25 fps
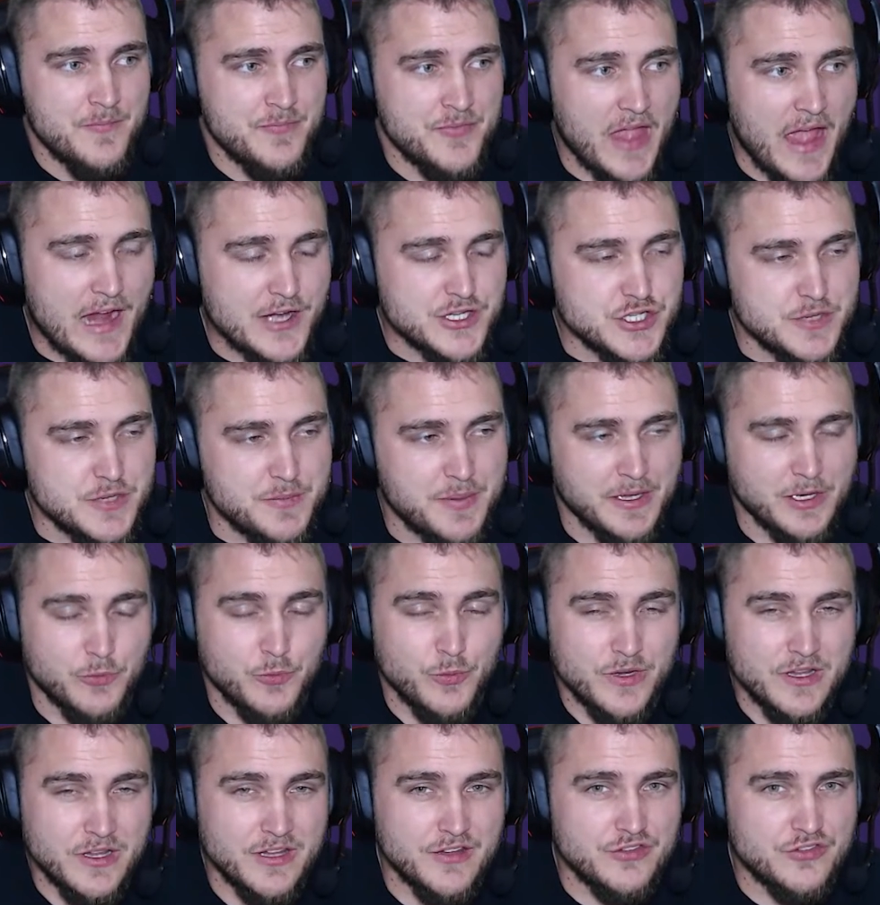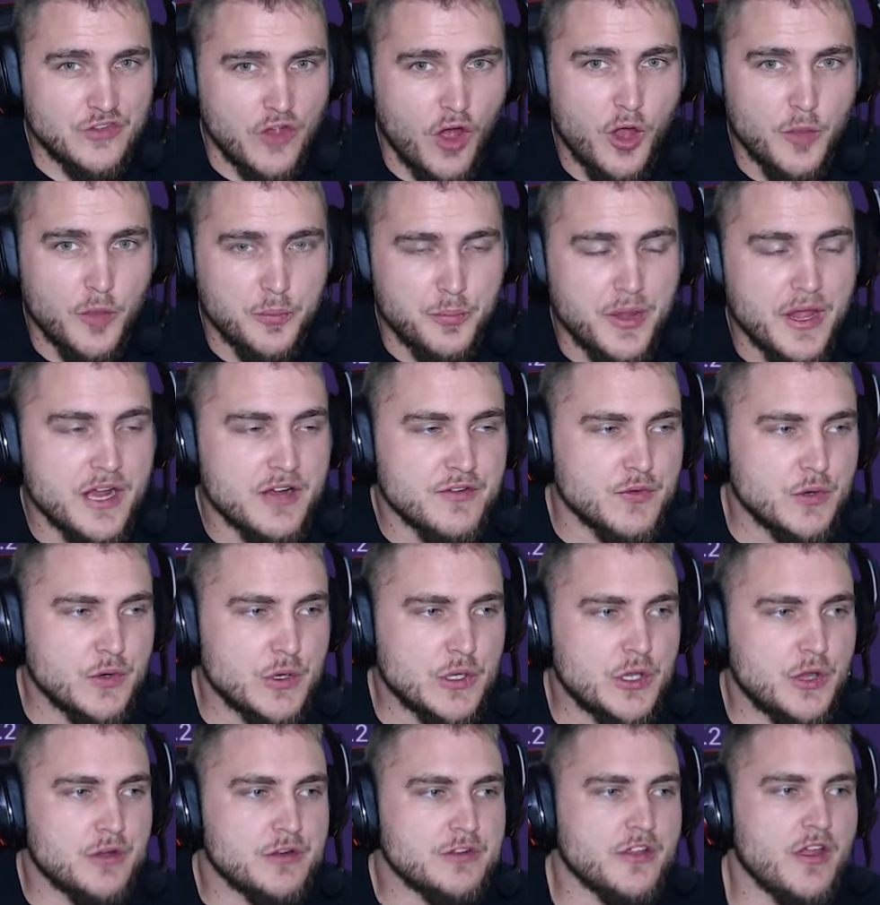actually been a really solid pick for a
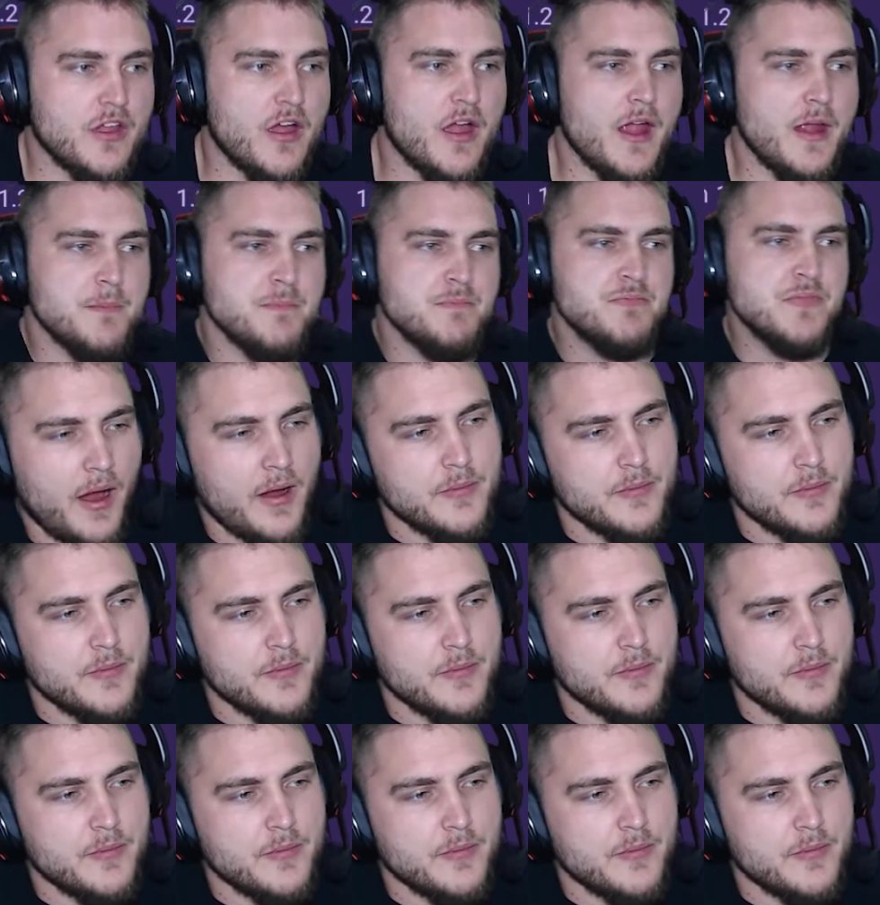long time.